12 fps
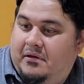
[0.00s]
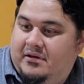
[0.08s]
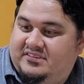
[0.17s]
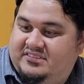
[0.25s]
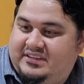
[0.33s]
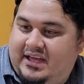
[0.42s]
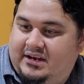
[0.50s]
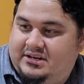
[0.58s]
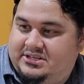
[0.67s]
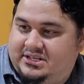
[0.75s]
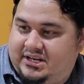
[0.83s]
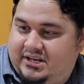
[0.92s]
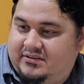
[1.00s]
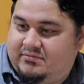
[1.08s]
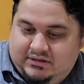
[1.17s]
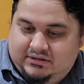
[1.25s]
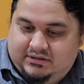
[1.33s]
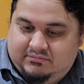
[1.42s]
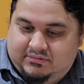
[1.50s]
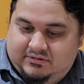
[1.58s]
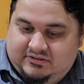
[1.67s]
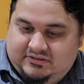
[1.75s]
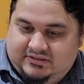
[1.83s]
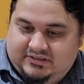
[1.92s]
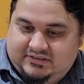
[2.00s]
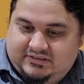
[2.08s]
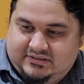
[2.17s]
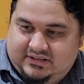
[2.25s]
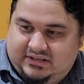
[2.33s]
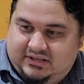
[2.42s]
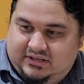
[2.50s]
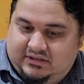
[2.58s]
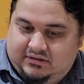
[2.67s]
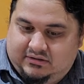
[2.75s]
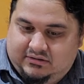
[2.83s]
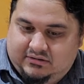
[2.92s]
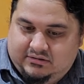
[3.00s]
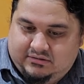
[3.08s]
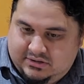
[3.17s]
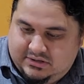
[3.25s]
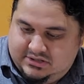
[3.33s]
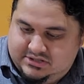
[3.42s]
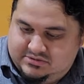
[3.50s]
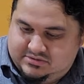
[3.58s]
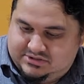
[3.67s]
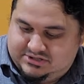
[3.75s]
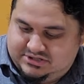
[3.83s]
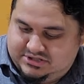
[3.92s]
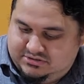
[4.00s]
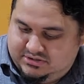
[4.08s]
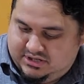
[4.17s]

Astonishing Expo, number sixteen. This was two